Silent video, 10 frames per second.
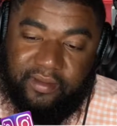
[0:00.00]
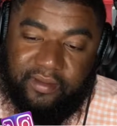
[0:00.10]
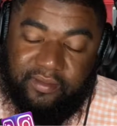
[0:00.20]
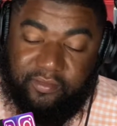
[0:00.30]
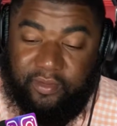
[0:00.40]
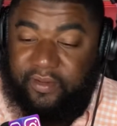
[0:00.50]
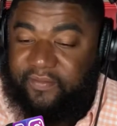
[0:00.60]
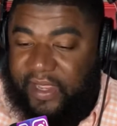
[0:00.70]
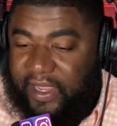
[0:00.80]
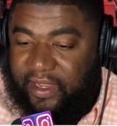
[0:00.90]

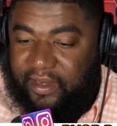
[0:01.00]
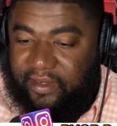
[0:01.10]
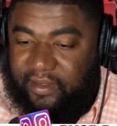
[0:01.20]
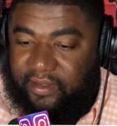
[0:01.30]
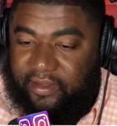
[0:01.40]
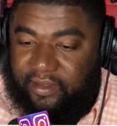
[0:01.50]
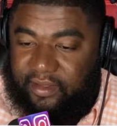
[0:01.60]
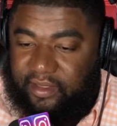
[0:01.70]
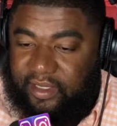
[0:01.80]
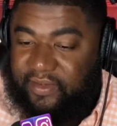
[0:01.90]
twenty-five.
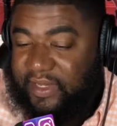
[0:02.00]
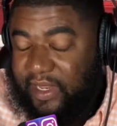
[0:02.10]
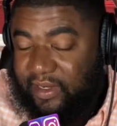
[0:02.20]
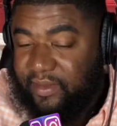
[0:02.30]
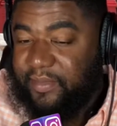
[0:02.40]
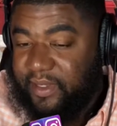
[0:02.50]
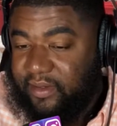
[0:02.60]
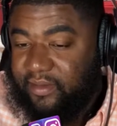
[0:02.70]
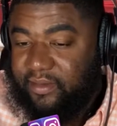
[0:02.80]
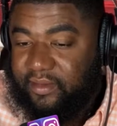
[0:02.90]
That sounds a little
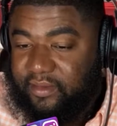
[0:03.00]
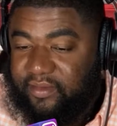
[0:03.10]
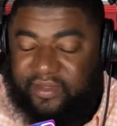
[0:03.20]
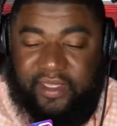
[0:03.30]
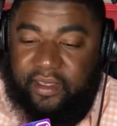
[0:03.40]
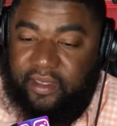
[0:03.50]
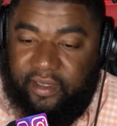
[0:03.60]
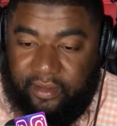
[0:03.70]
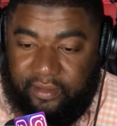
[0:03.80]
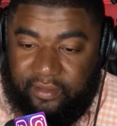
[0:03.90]
better. Still
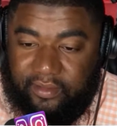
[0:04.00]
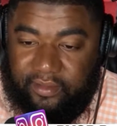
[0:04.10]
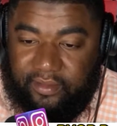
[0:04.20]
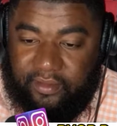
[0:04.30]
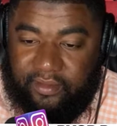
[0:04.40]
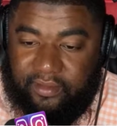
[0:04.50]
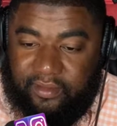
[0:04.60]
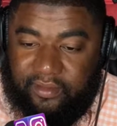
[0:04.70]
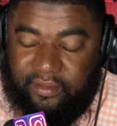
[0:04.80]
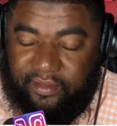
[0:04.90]
young.
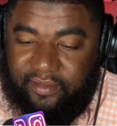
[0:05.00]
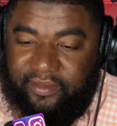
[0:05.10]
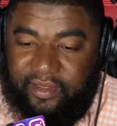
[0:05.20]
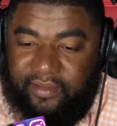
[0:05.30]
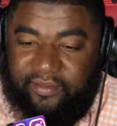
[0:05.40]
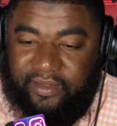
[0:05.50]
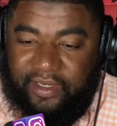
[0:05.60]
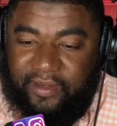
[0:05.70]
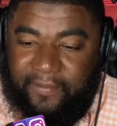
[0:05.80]
You see what I'm saying?